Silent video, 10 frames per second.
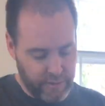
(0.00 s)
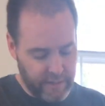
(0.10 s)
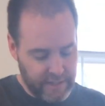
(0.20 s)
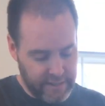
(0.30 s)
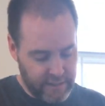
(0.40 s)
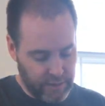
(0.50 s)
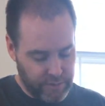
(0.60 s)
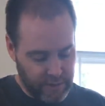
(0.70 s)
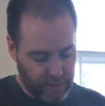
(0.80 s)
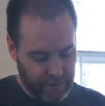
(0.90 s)
yeast and no
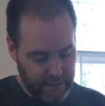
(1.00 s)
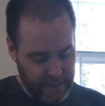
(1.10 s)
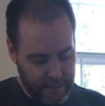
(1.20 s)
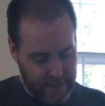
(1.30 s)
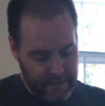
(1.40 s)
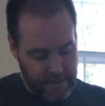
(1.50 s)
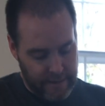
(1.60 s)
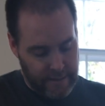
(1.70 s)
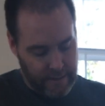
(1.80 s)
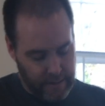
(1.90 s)
salt.
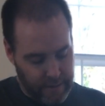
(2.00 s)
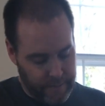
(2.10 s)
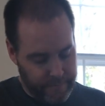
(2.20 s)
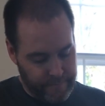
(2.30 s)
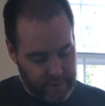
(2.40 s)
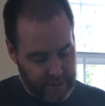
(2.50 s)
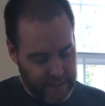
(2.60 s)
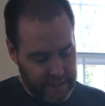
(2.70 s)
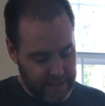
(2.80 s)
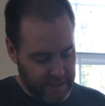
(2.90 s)
So the
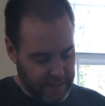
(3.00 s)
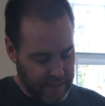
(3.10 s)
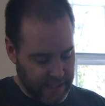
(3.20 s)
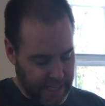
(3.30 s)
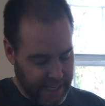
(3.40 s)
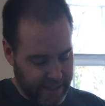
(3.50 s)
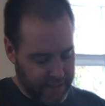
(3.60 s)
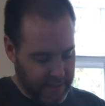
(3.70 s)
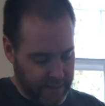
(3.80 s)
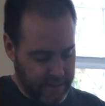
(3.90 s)
yeast is going to get added
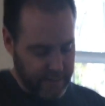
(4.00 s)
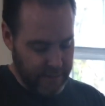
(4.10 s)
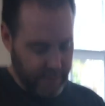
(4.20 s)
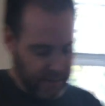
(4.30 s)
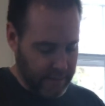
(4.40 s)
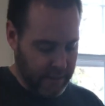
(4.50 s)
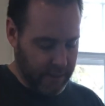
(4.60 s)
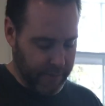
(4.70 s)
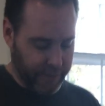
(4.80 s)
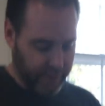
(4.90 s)
in
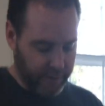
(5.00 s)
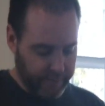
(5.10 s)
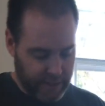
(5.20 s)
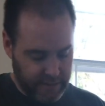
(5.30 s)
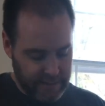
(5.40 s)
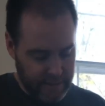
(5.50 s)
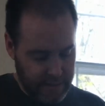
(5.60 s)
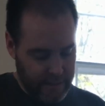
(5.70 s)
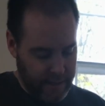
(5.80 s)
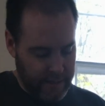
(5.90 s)
about 30 minutes.
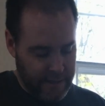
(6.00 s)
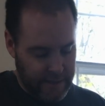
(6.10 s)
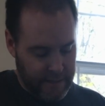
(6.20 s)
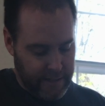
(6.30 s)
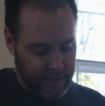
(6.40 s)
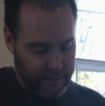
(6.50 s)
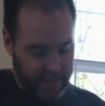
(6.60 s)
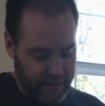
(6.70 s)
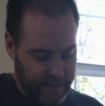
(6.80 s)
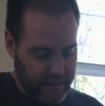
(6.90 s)
And
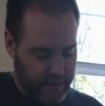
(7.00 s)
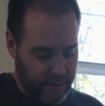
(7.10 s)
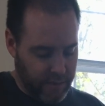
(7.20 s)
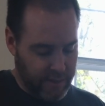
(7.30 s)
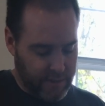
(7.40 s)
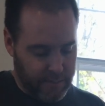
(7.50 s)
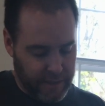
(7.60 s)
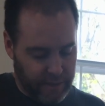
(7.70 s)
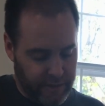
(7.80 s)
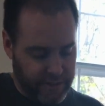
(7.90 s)
you can
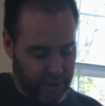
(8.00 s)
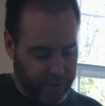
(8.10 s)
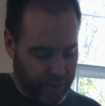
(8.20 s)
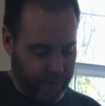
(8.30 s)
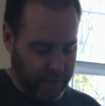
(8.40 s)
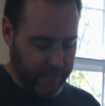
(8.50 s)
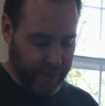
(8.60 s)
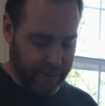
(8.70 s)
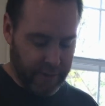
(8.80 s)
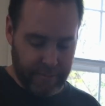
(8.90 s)
sprinkle the salt over in
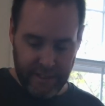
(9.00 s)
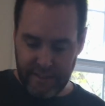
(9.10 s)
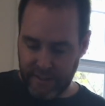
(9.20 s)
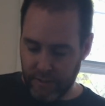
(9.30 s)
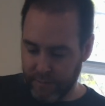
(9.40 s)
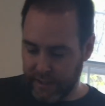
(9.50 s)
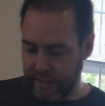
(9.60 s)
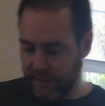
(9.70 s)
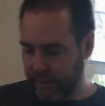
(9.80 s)
about 30 minutes too, but